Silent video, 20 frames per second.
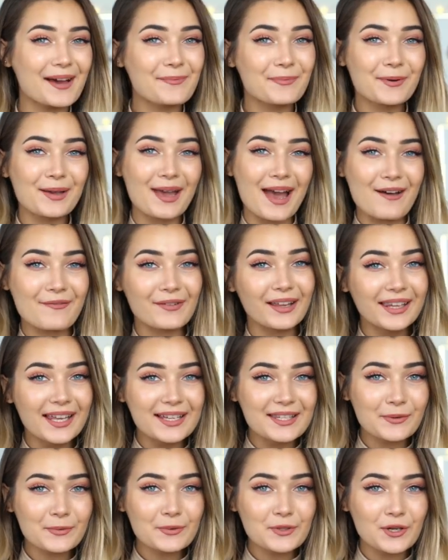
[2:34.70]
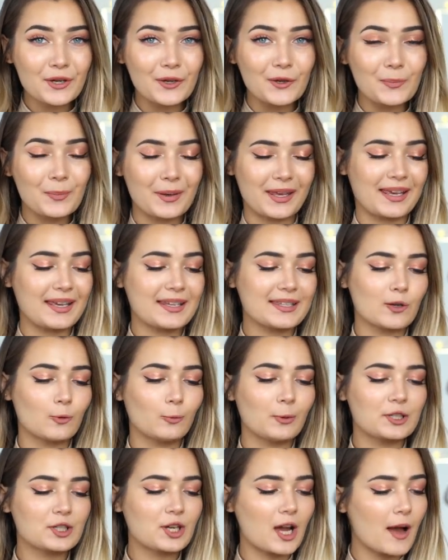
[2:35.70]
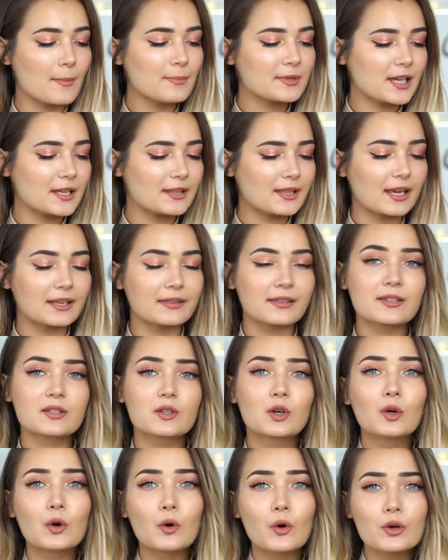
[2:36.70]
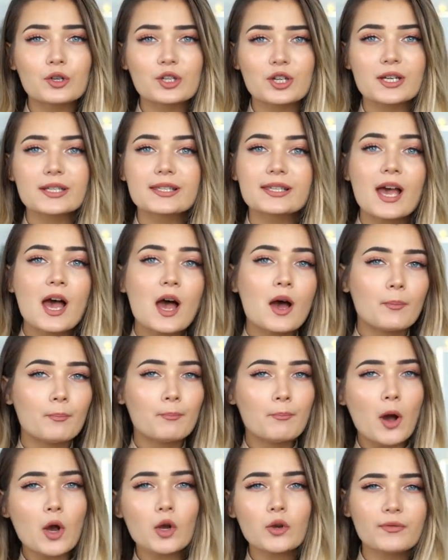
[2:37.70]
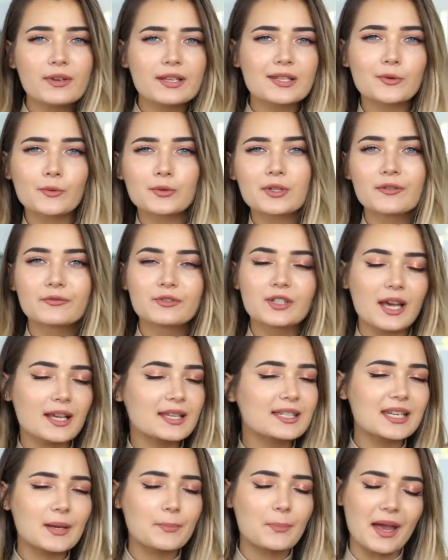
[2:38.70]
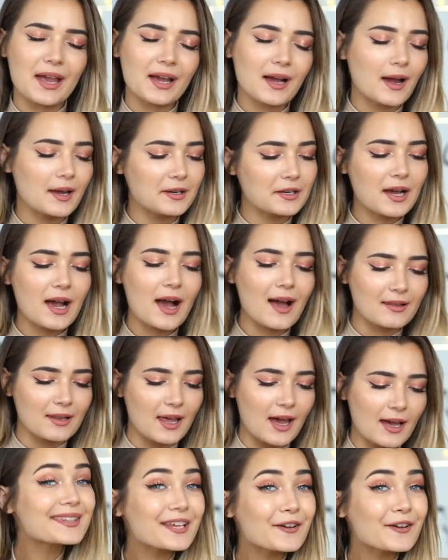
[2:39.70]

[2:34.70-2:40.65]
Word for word: up we have a little two-piece which comes in like this gorgeous mauvey sort of dusty pink kind of color.